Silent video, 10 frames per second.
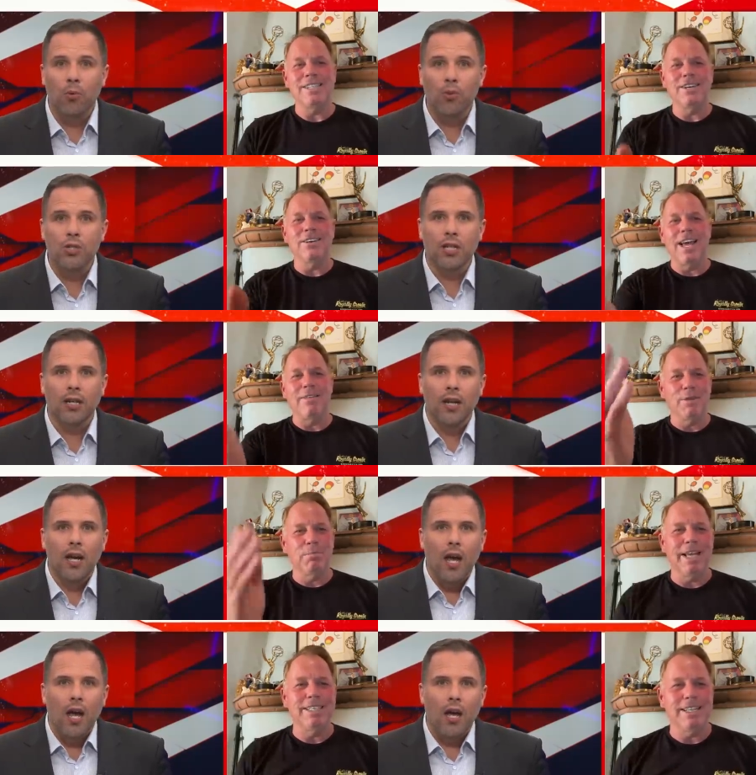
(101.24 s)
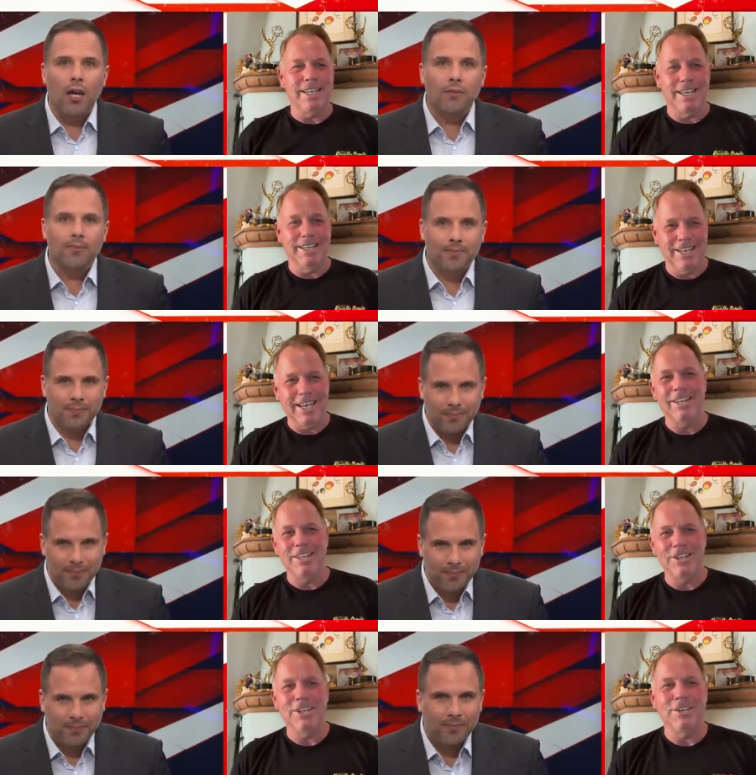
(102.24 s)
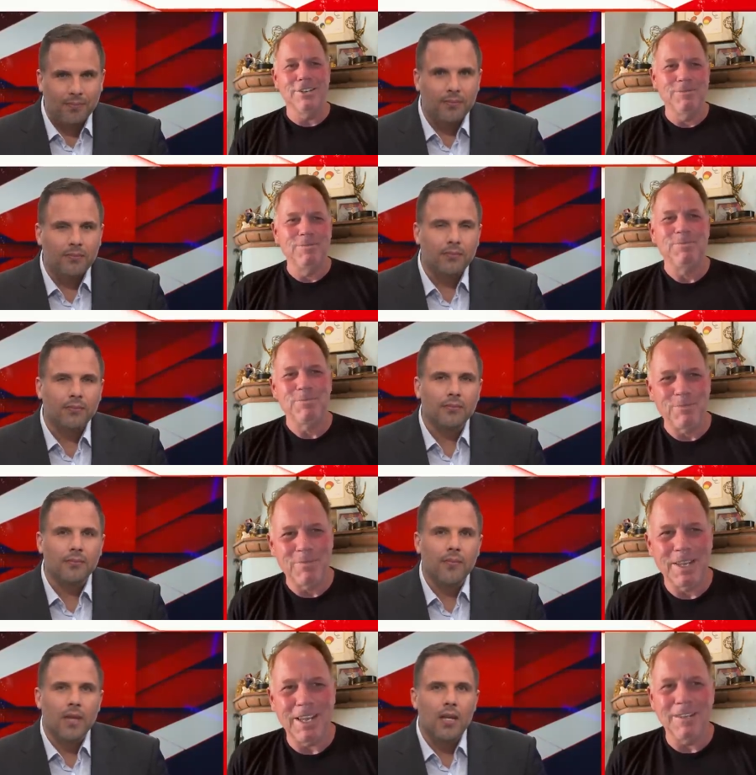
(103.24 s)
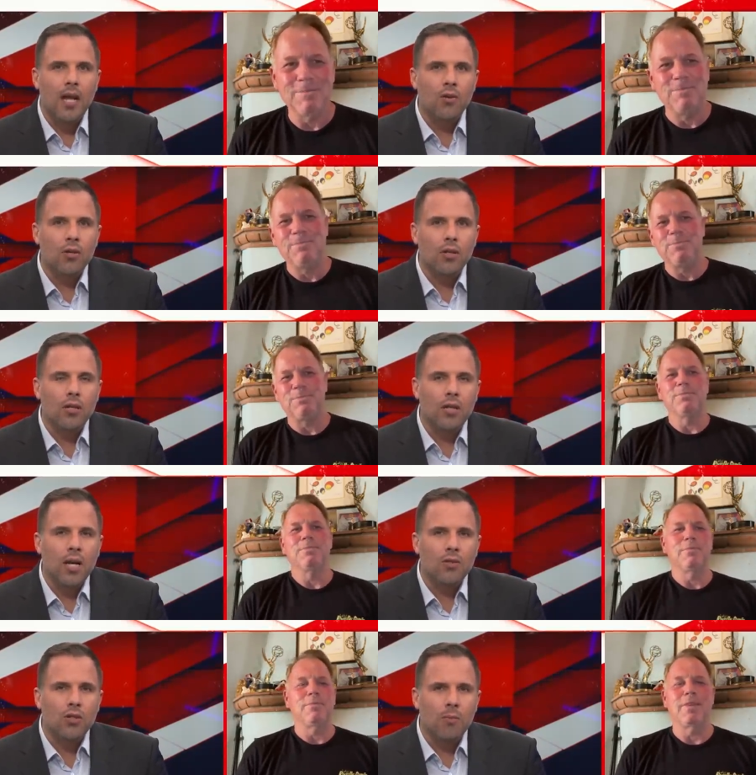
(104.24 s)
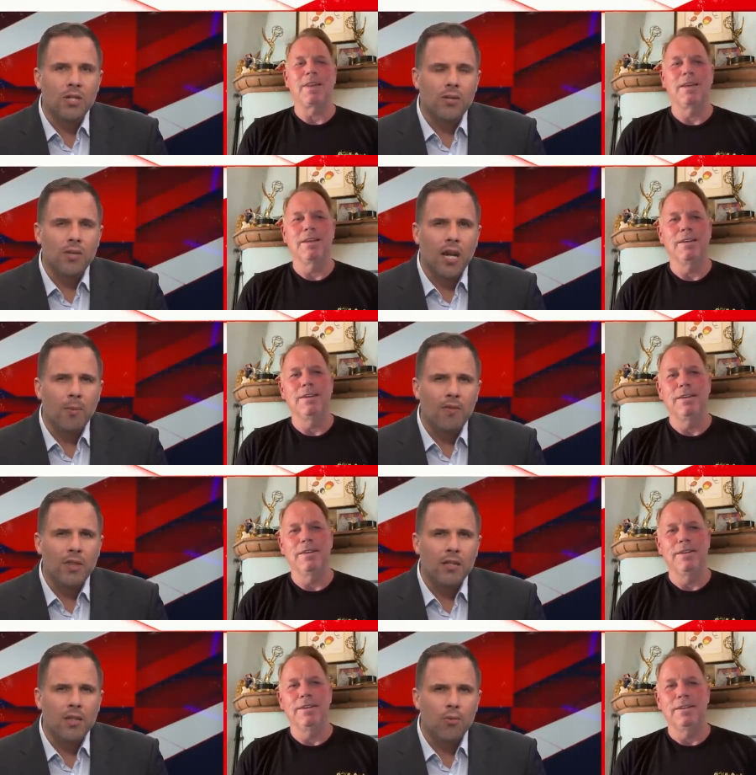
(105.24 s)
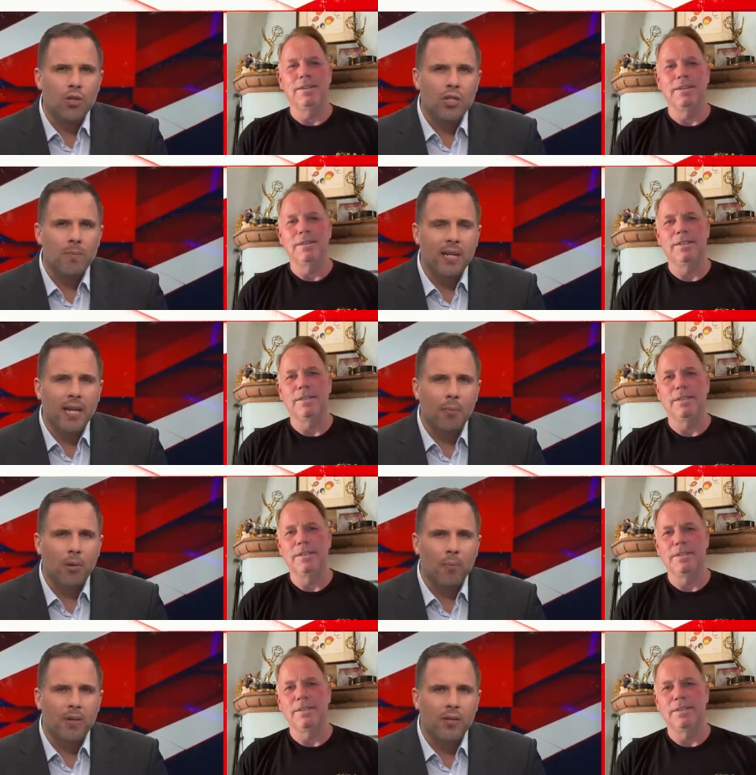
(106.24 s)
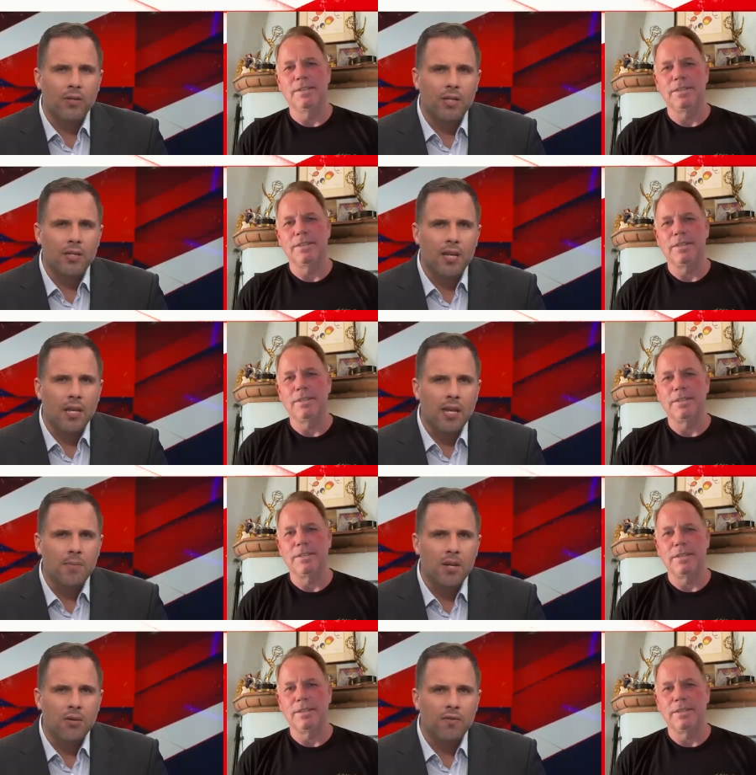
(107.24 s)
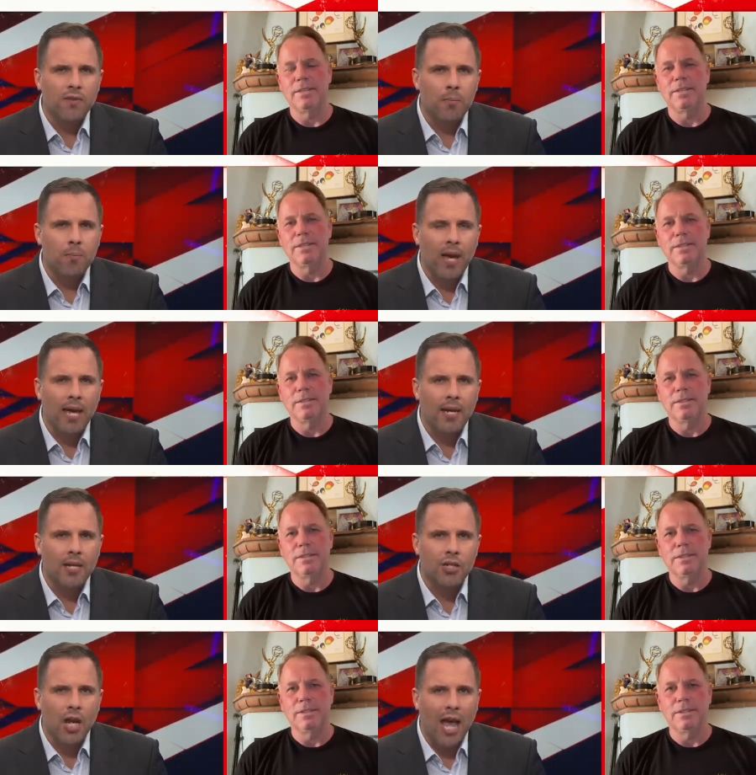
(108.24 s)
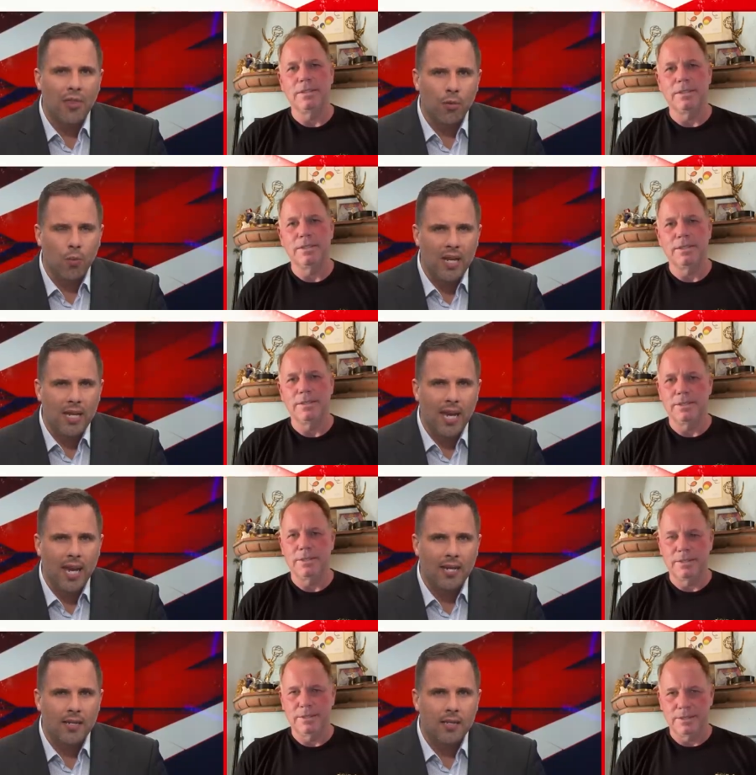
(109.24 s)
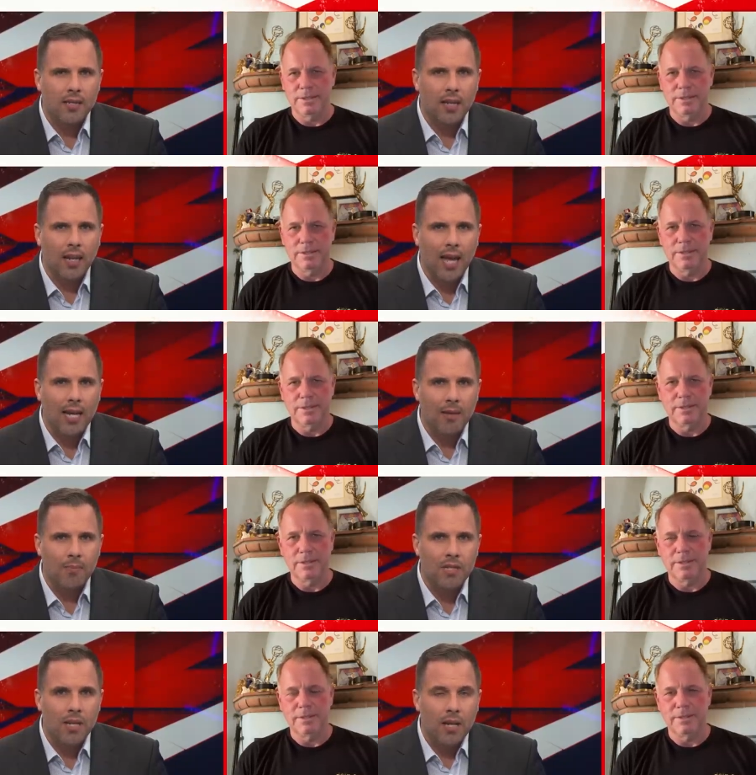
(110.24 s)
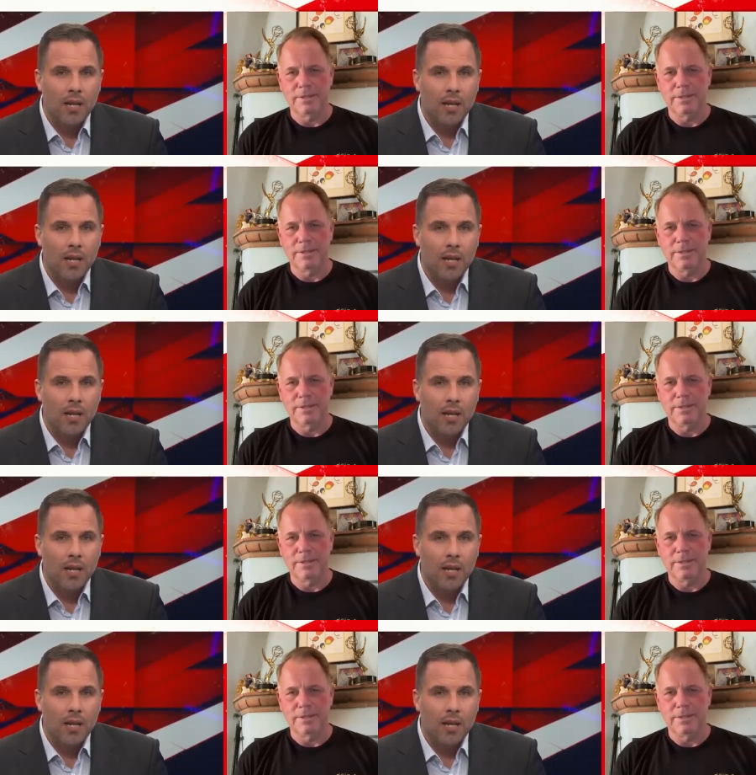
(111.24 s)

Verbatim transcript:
Speaker 1: water. Ew. Yeah. Now, now, Thomas, there are a couple of things I wanted to pick up on because the Sunday Mirror front page at the weekend claimed